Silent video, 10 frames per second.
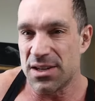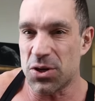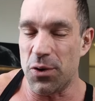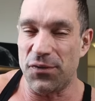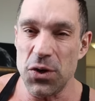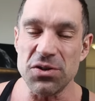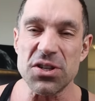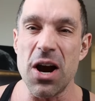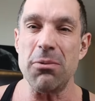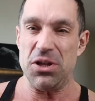So if you
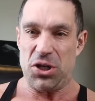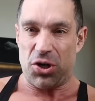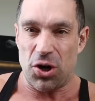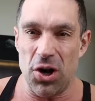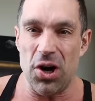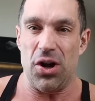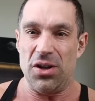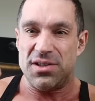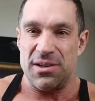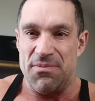start with the
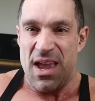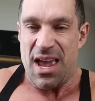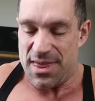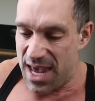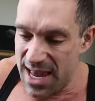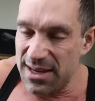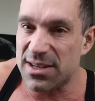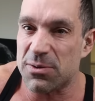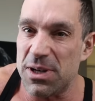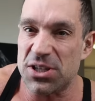curls, then
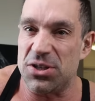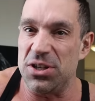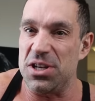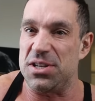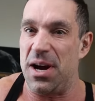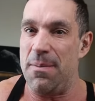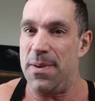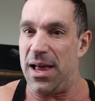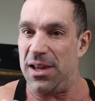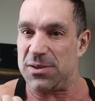switch to the
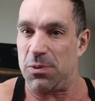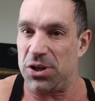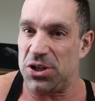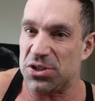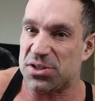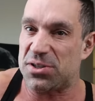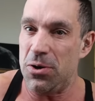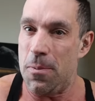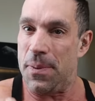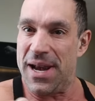dumbbells where you
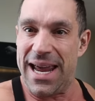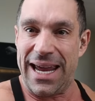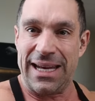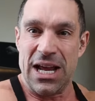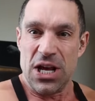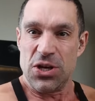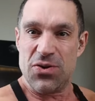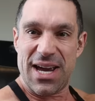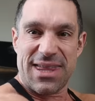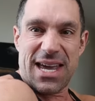supinate.
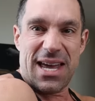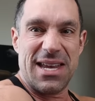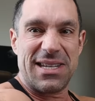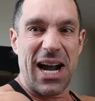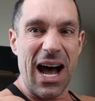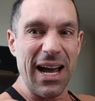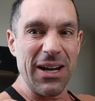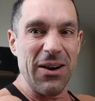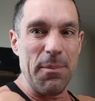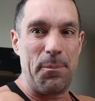You get that
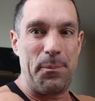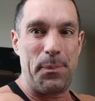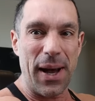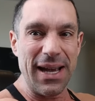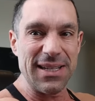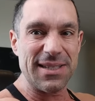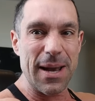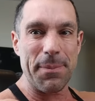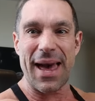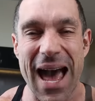entire
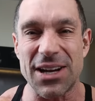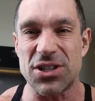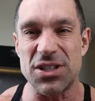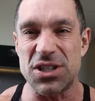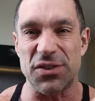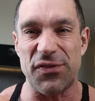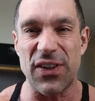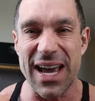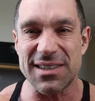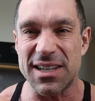bicep action to
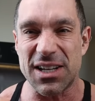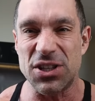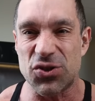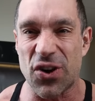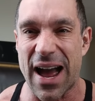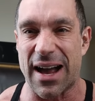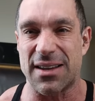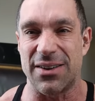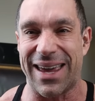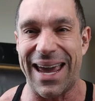flex and
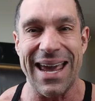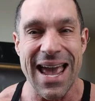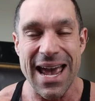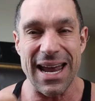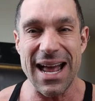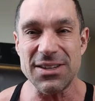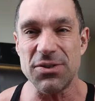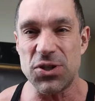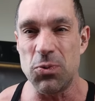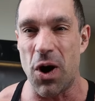contract, okay? And that's
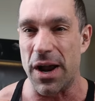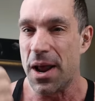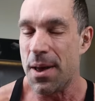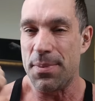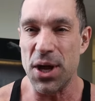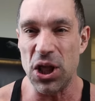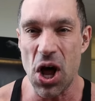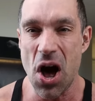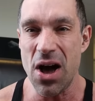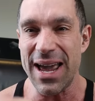what you want. The
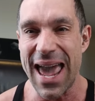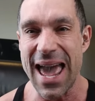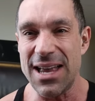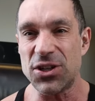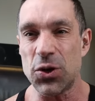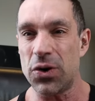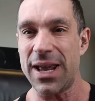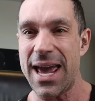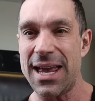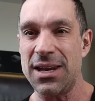long and
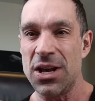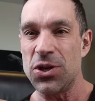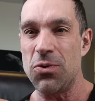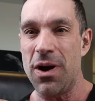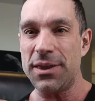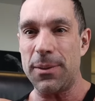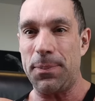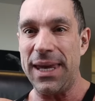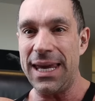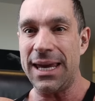short head, you want the
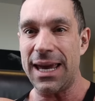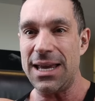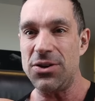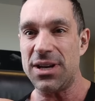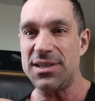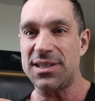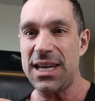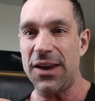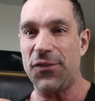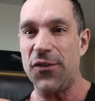peak, and you can
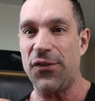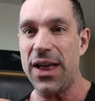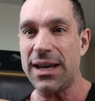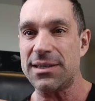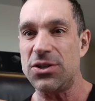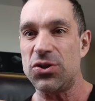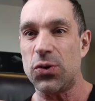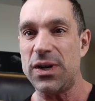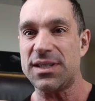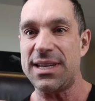see if you flex and you
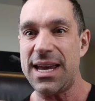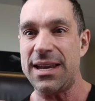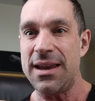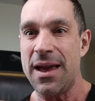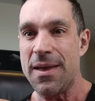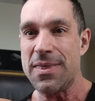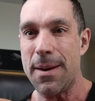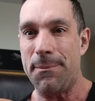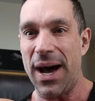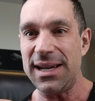twist in,
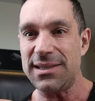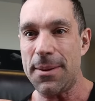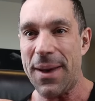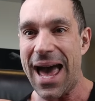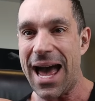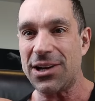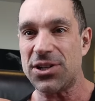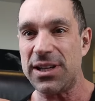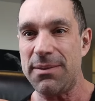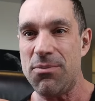the bicep
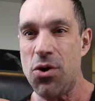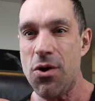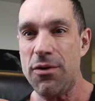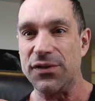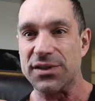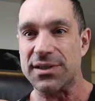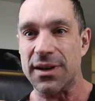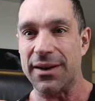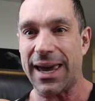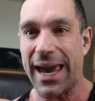actually
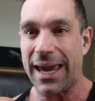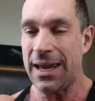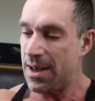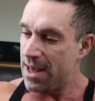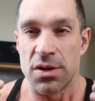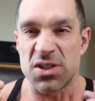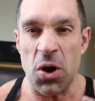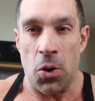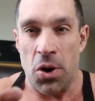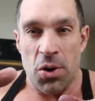moves, okay?
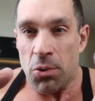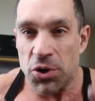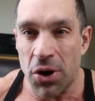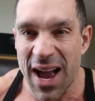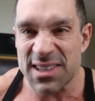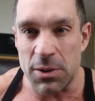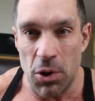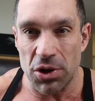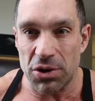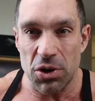So you're asking,
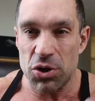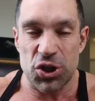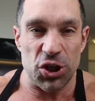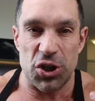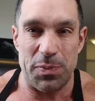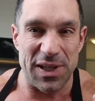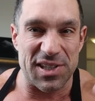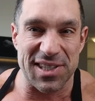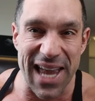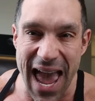well, should you be
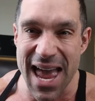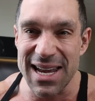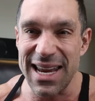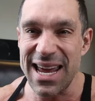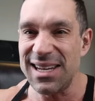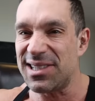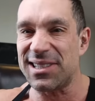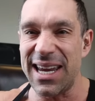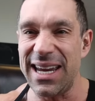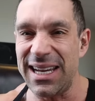standing,
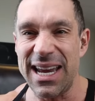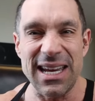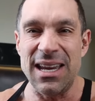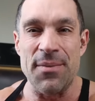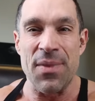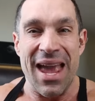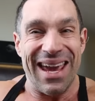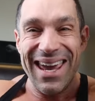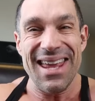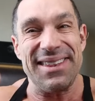seated?
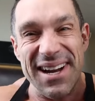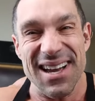It